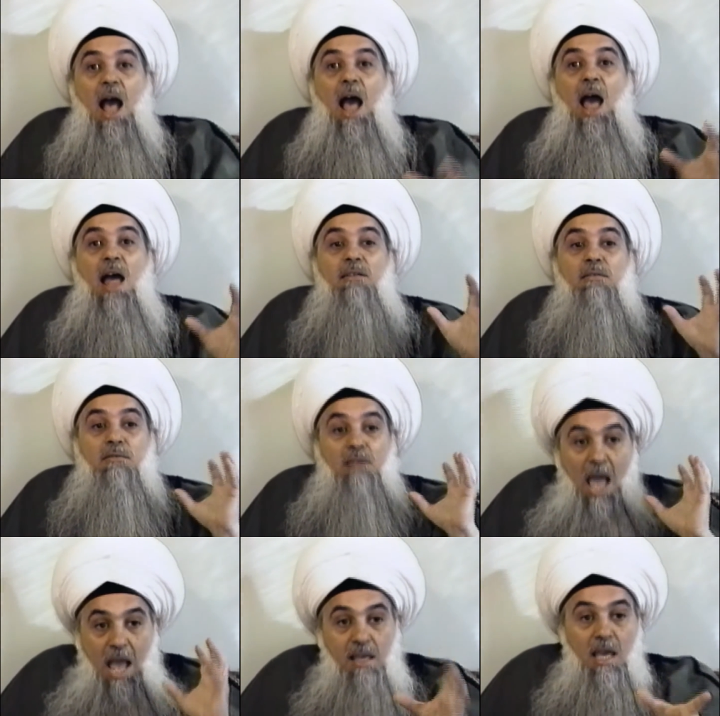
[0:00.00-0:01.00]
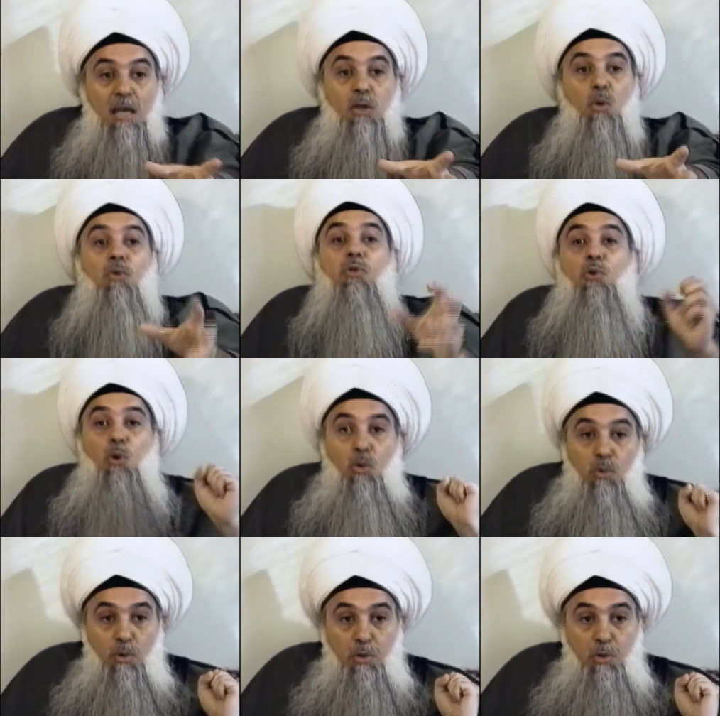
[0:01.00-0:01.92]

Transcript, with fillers: and taking you through,